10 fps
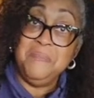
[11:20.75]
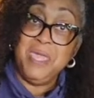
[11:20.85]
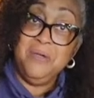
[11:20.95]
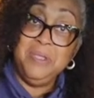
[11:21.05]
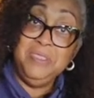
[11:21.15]

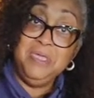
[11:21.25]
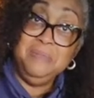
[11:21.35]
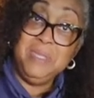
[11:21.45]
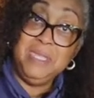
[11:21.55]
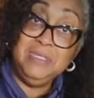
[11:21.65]
marry
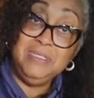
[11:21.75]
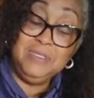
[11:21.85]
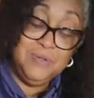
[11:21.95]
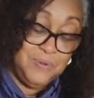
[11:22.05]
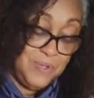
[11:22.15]
them
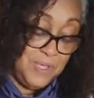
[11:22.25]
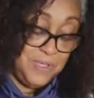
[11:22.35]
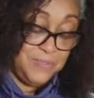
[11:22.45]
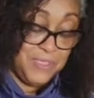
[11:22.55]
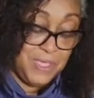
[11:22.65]
into
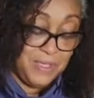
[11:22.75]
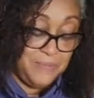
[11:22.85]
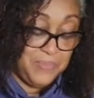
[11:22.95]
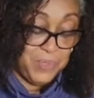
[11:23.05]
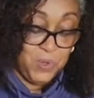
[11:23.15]

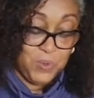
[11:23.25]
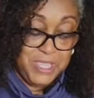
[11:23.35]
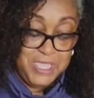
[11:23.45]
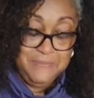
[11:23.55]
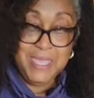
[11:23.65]
the
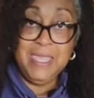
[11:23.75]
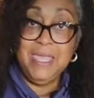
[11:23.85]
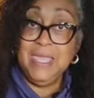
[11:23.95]
cream,